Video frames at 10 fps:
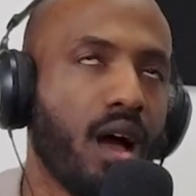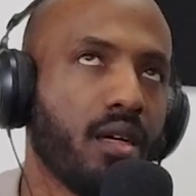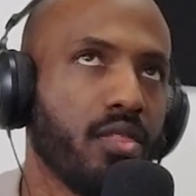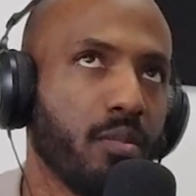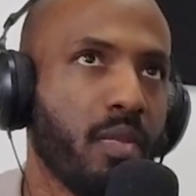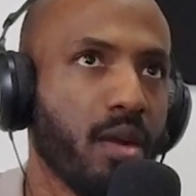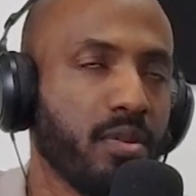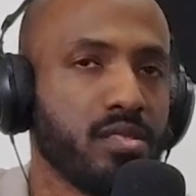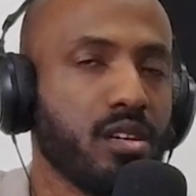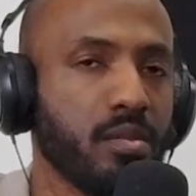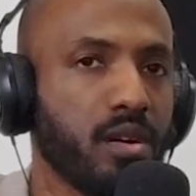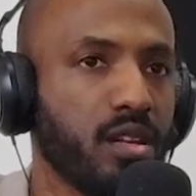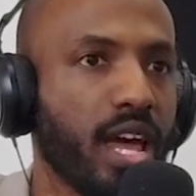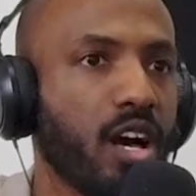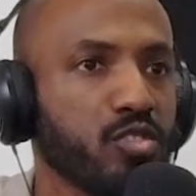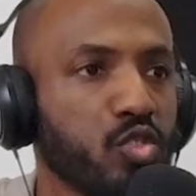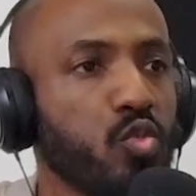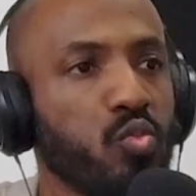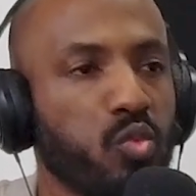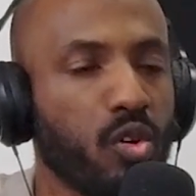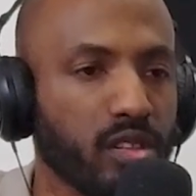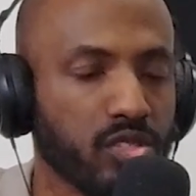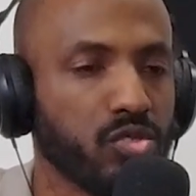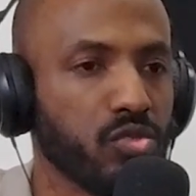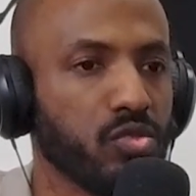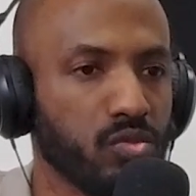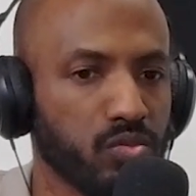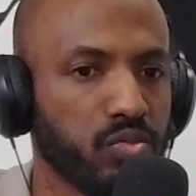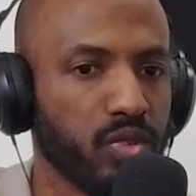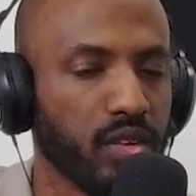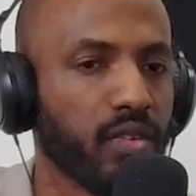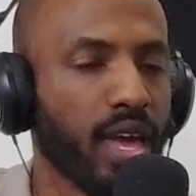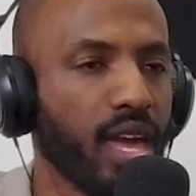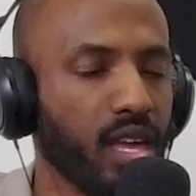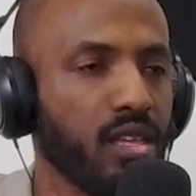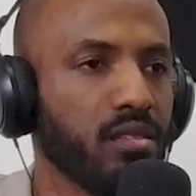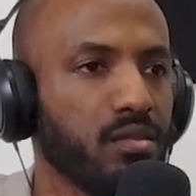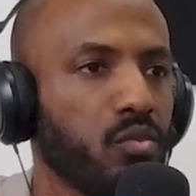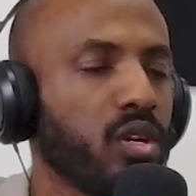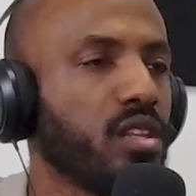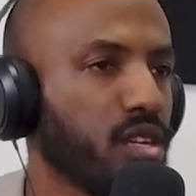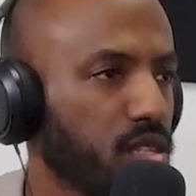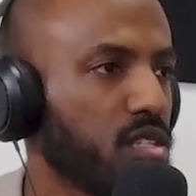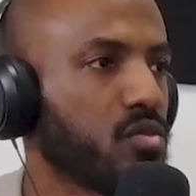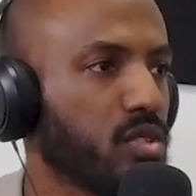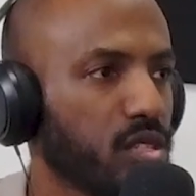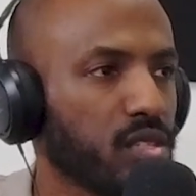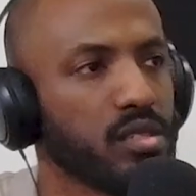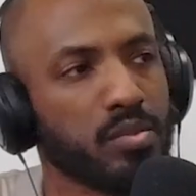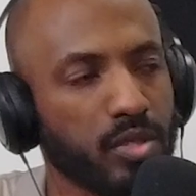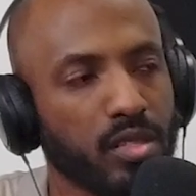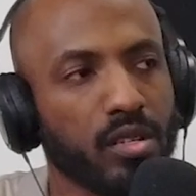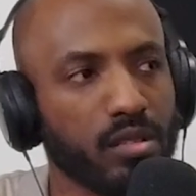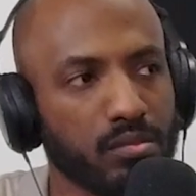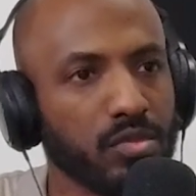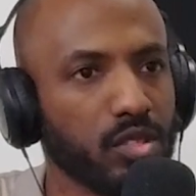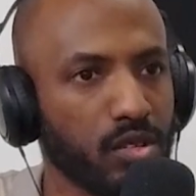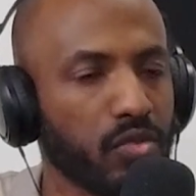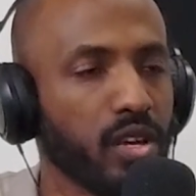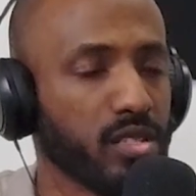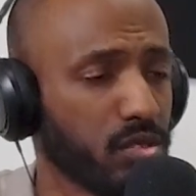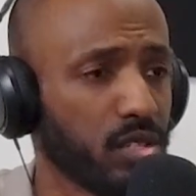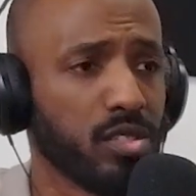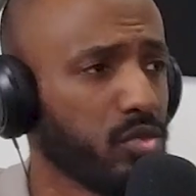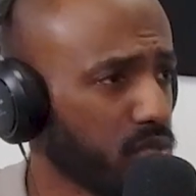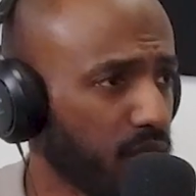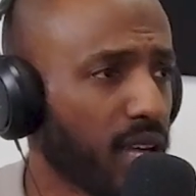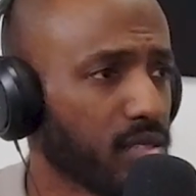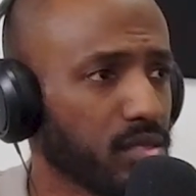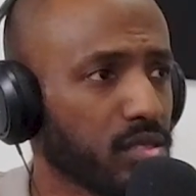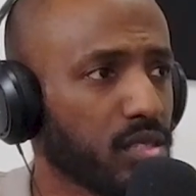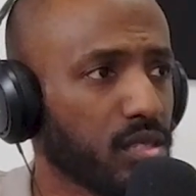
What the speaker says: There may be some unhoused who want to give, hey, we need this, but they're, afraid. So they'll do it silently.